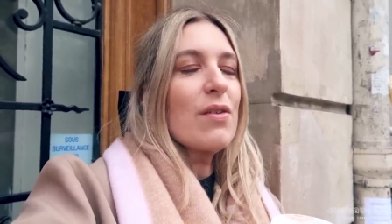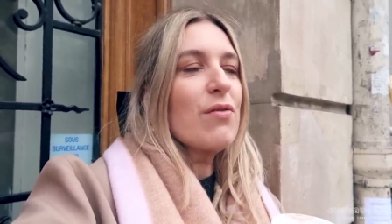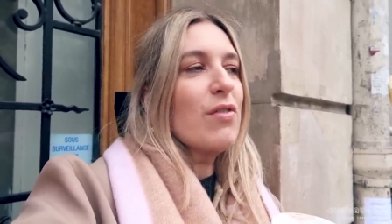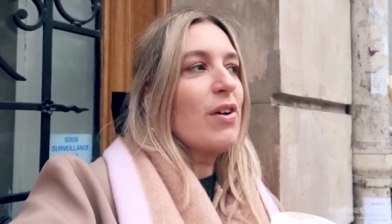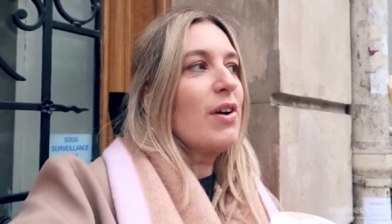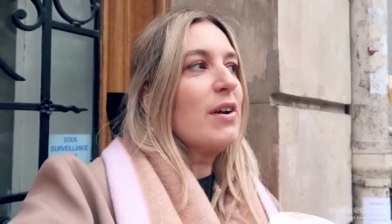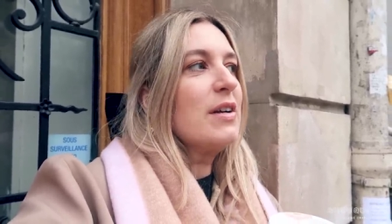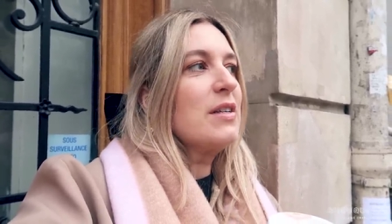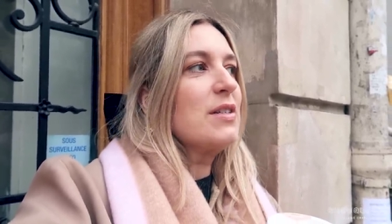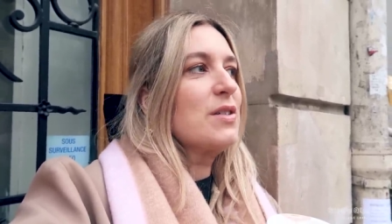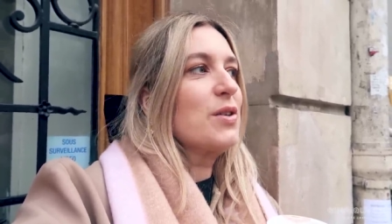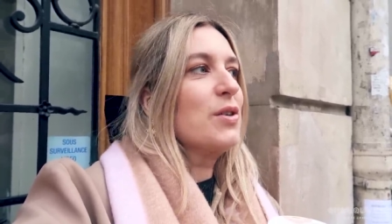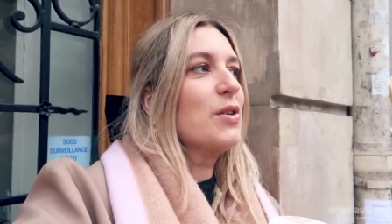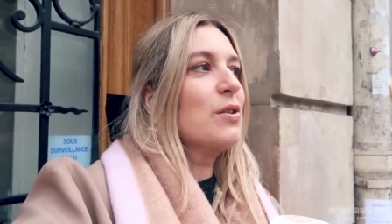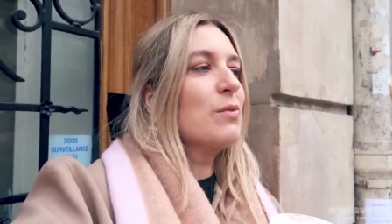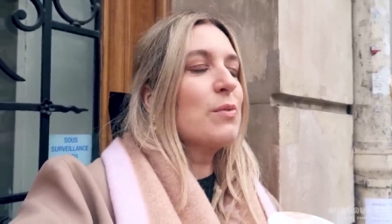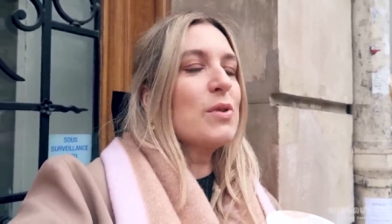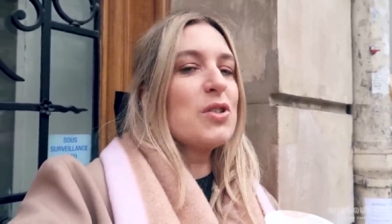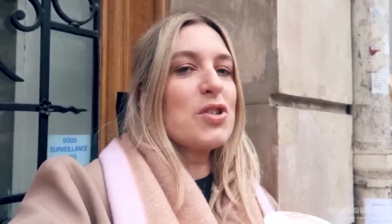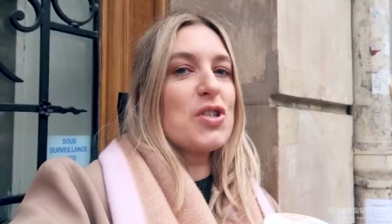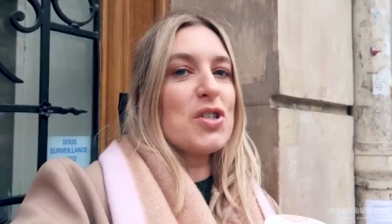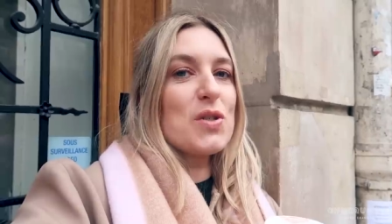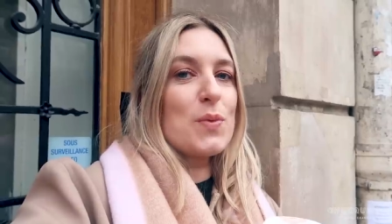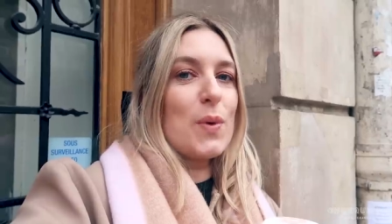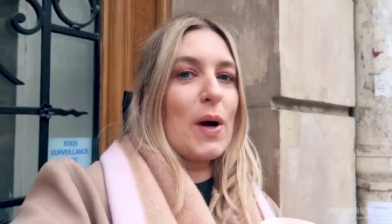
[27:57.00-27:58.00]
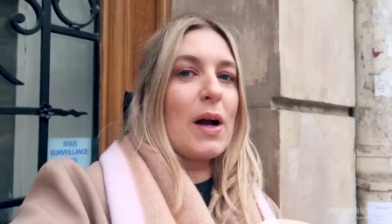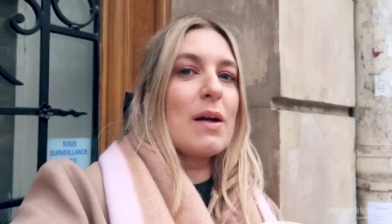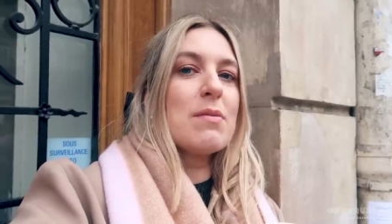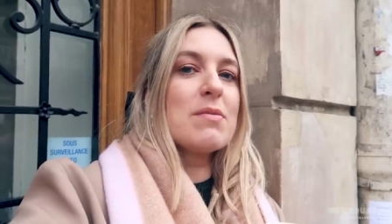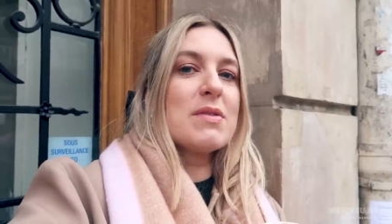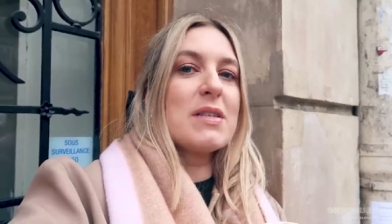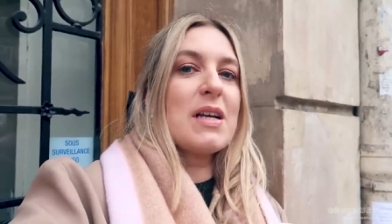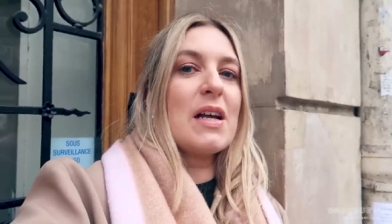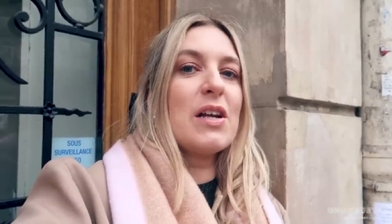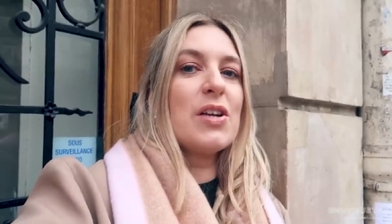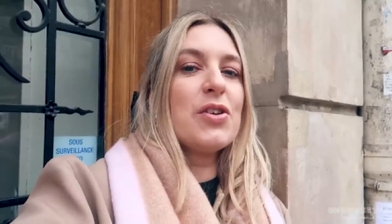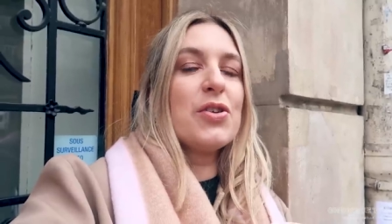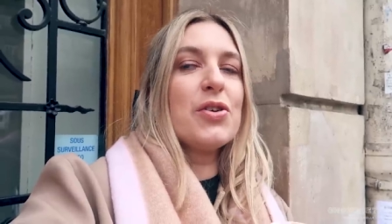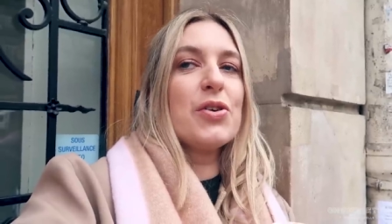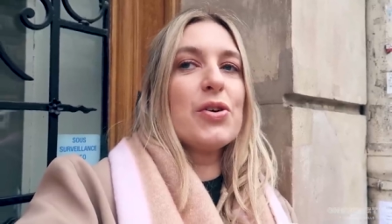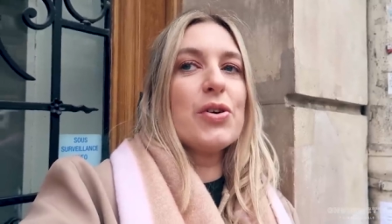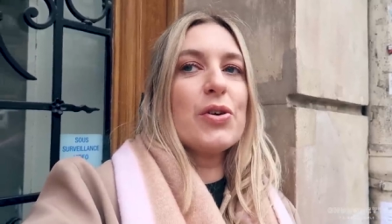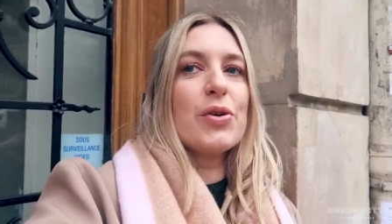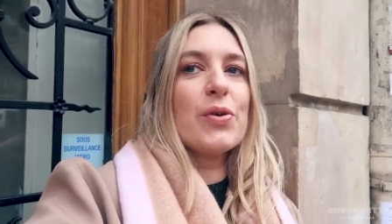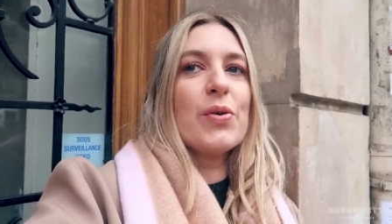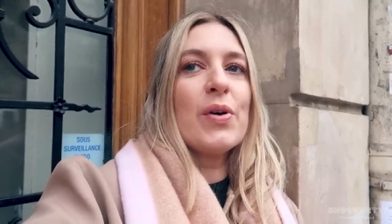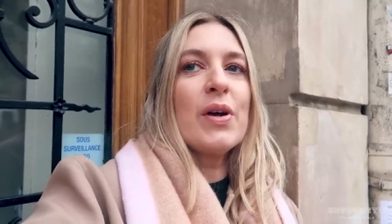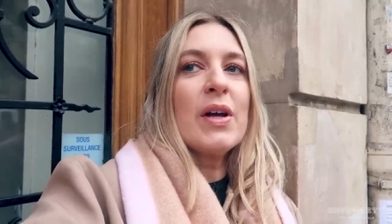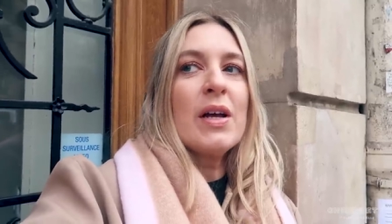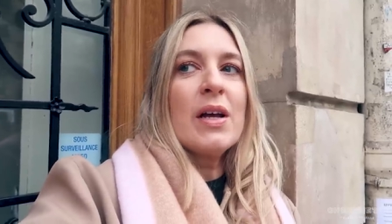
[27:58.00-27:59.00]
very soon, which is why I'm telling
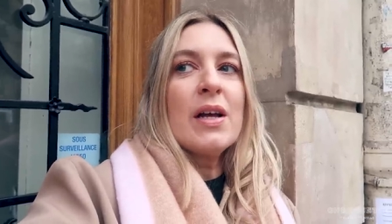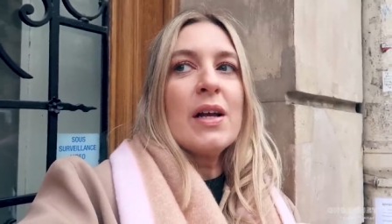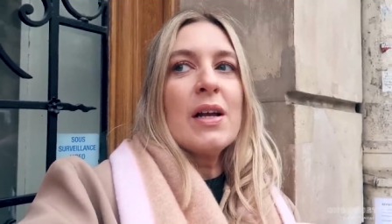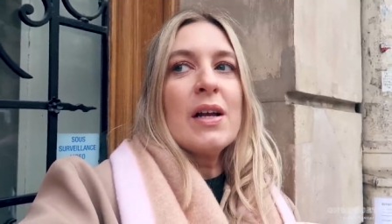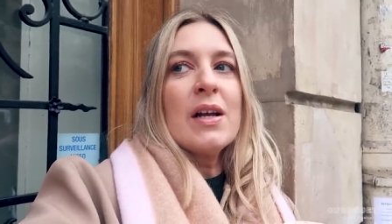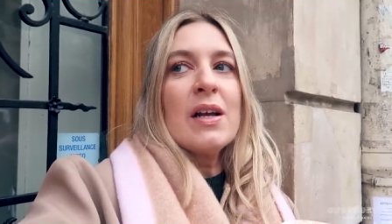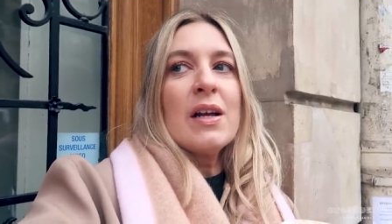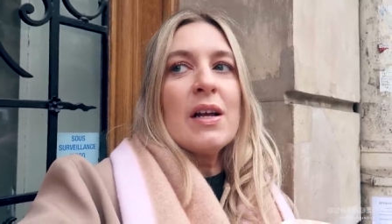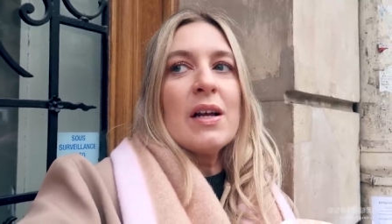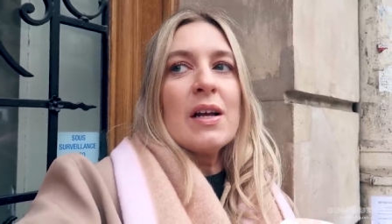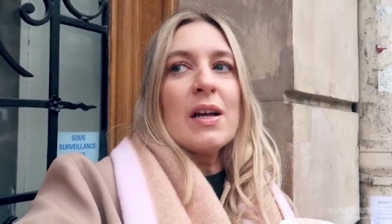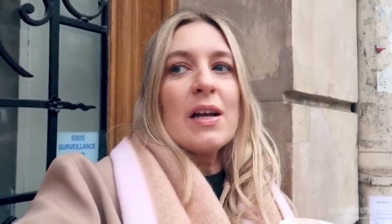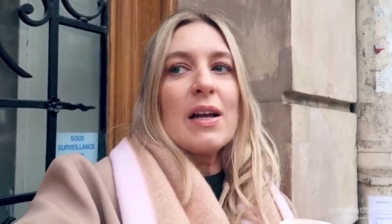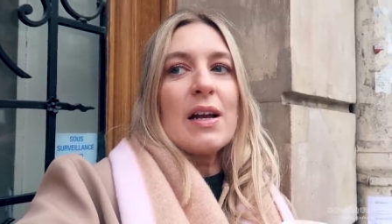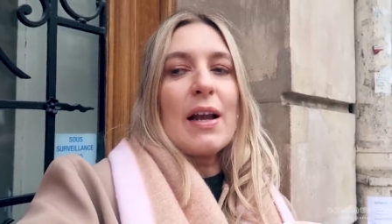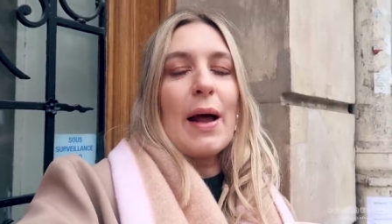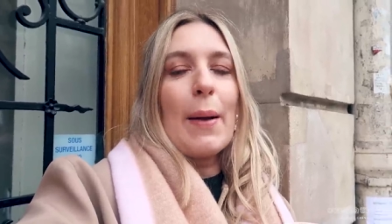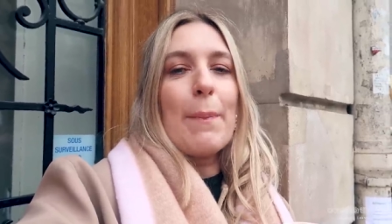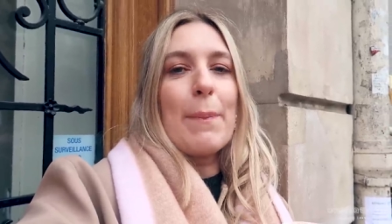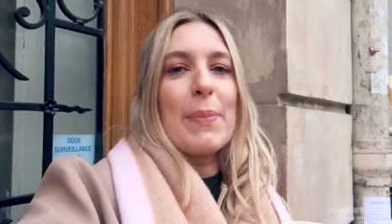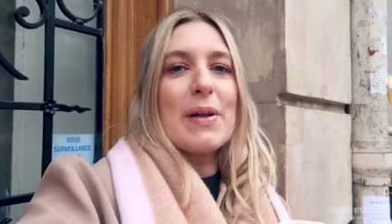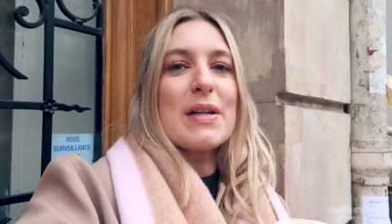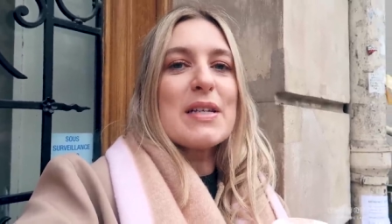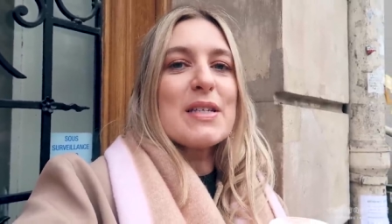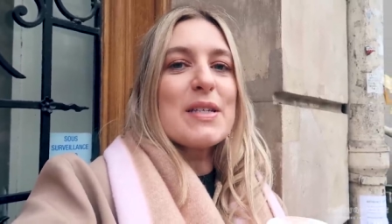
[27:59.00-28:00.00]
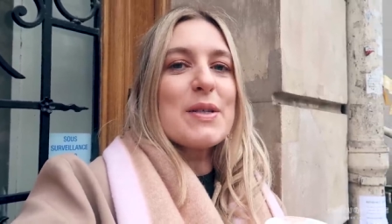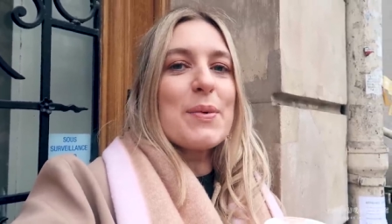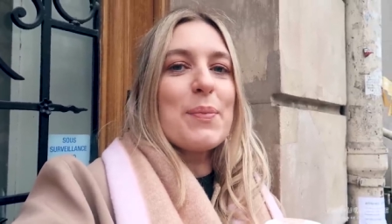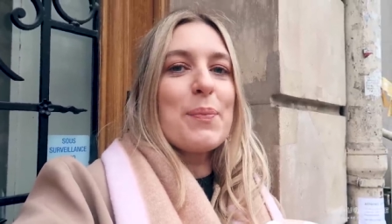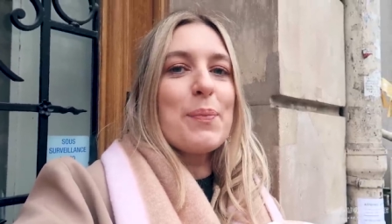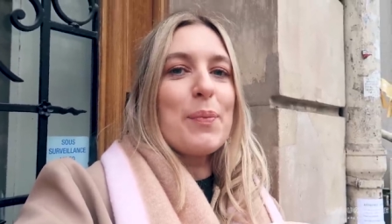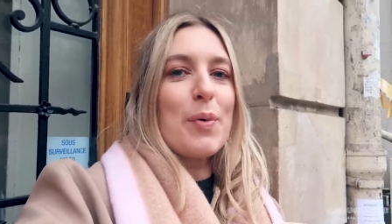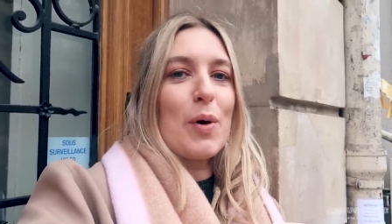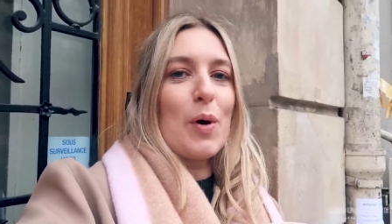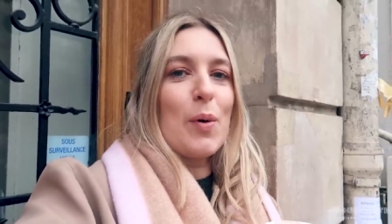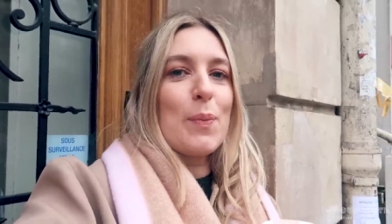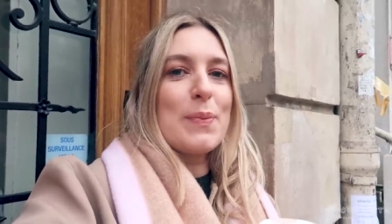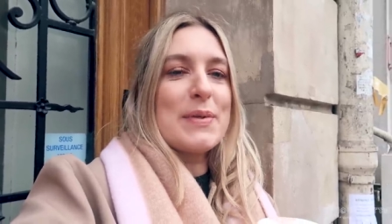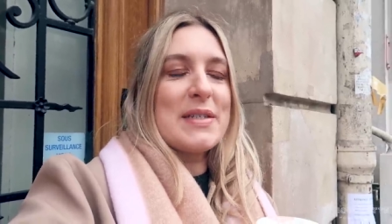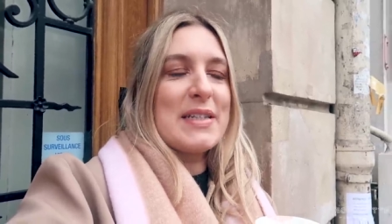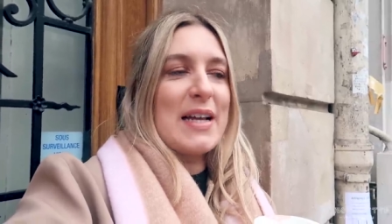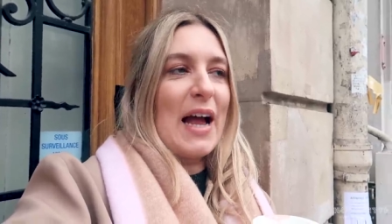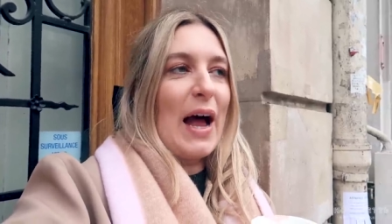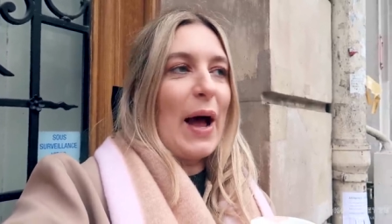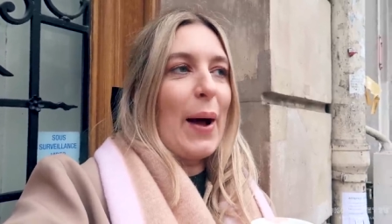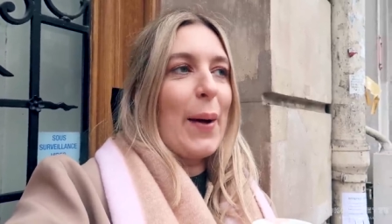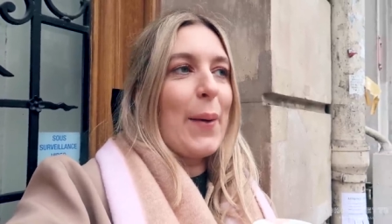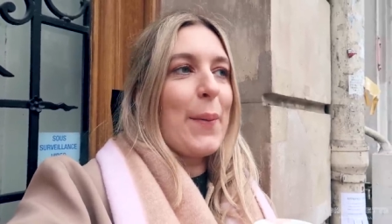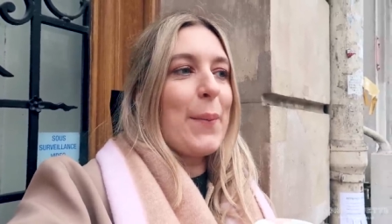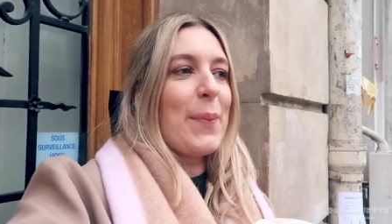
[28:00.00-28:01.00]
you like bits and bobs
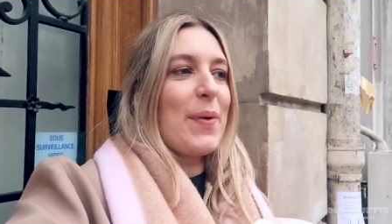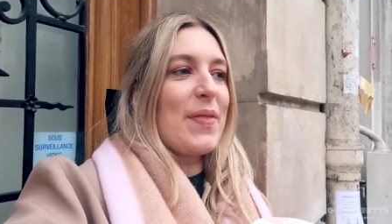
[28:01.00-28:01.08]
now.